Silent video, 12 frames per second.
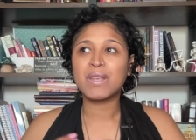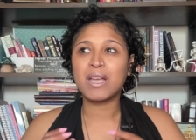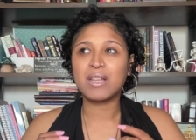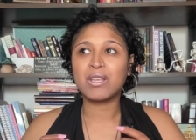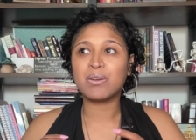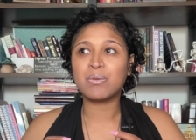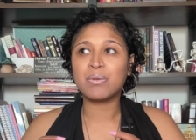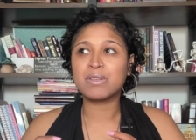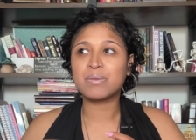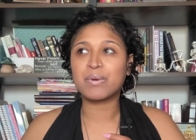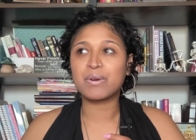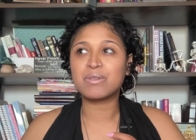and you and this
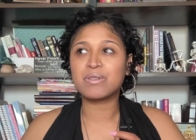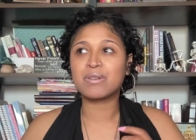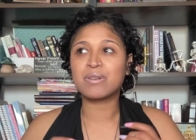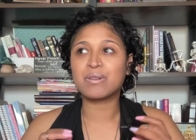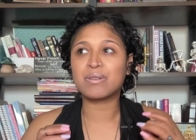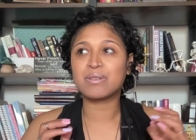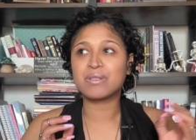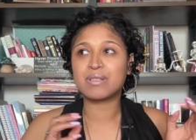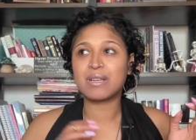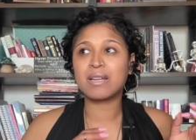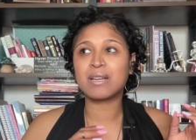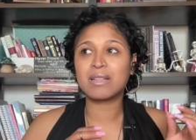person are
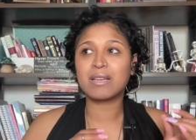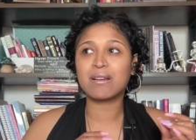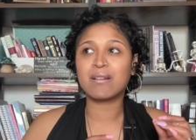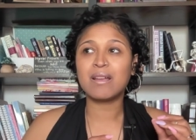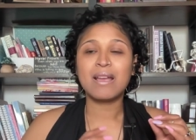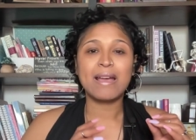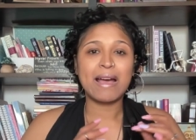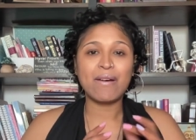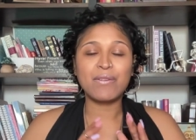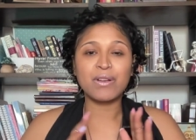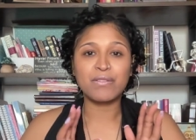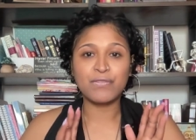standing there
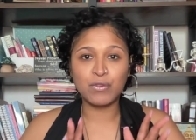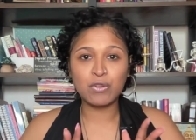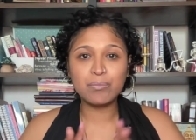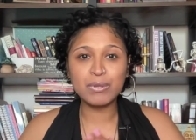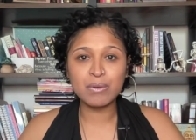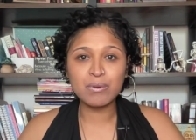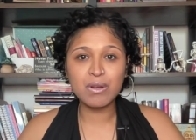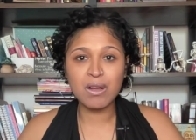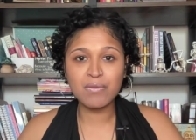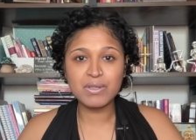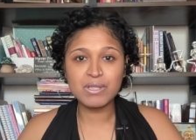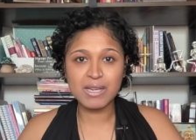having a full blown
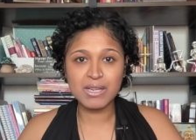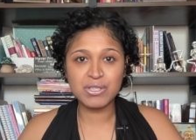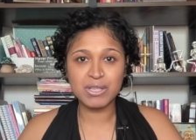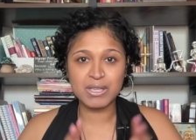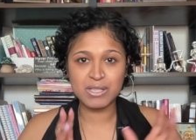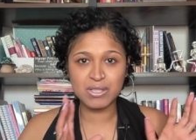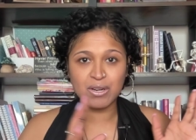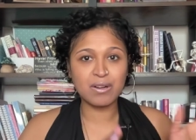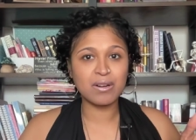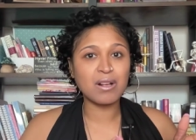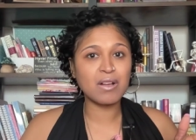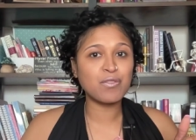conversation that
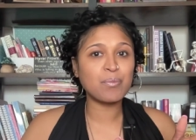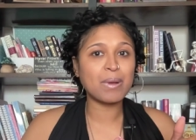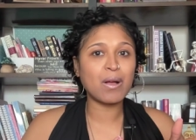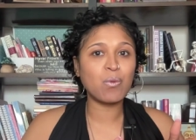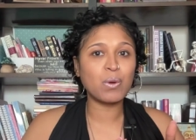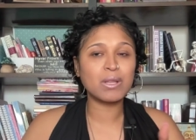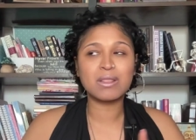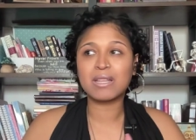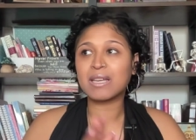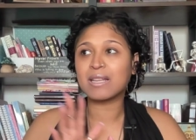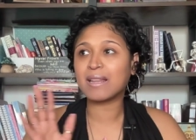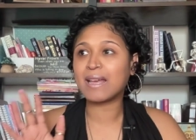started off about one
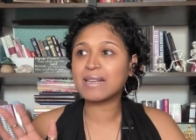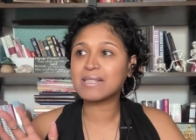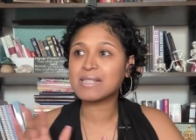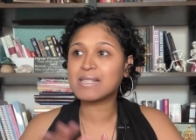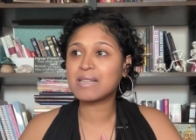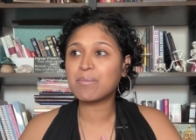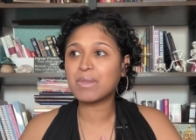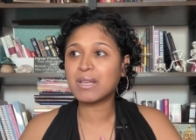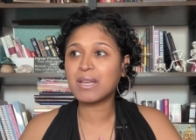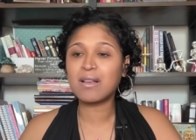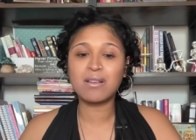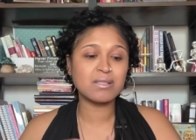thing and led into something
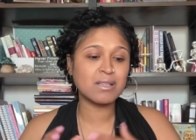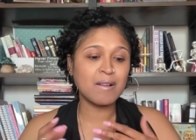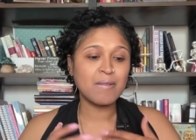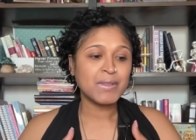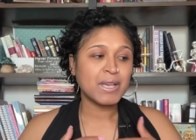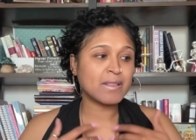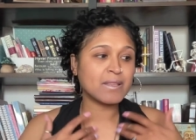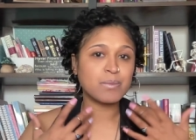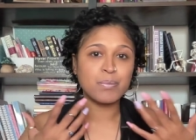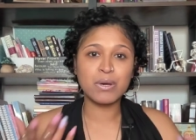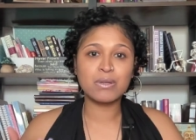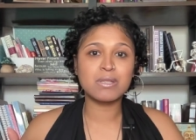else, and this
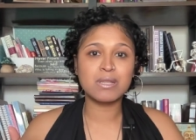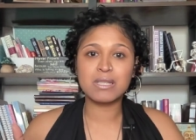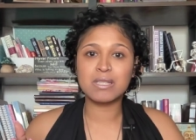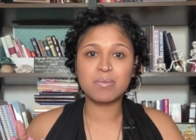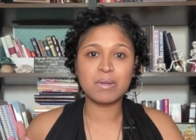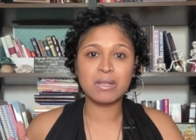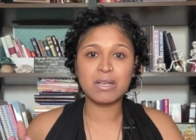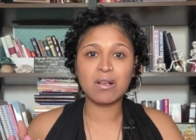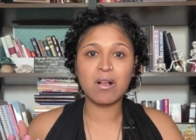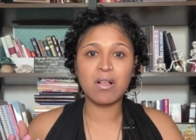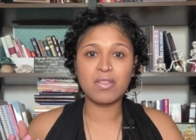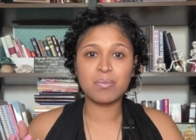person is spilling
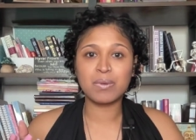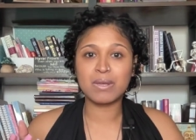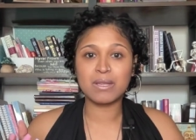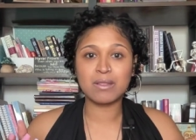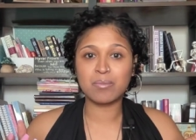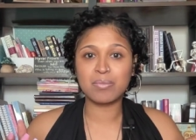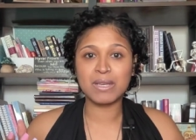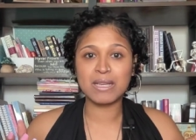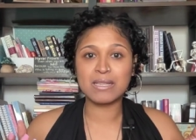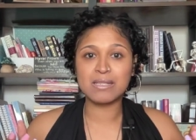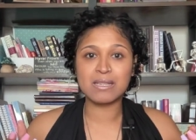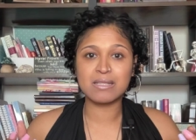all the, pe- the
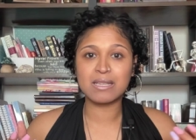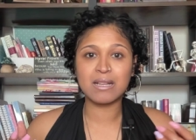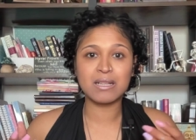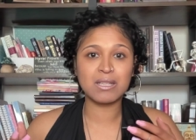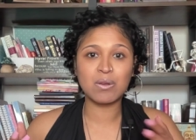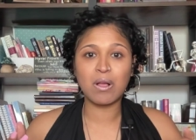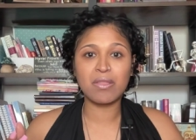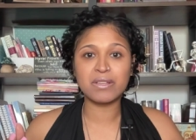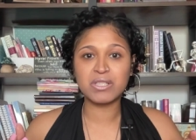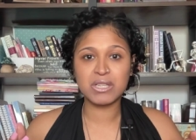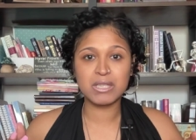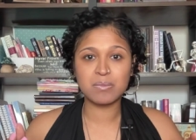beans and telling you all the
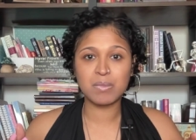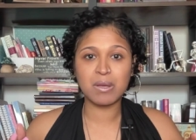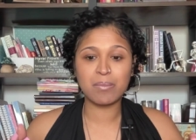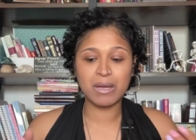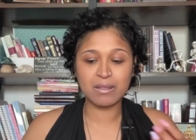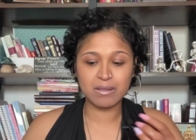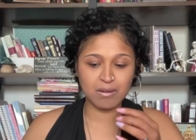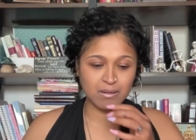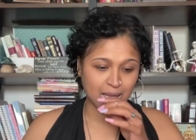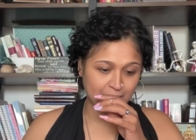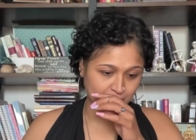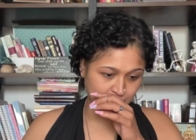cheese about their
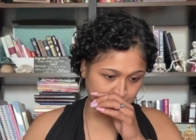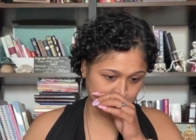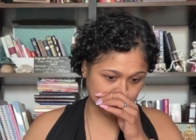life.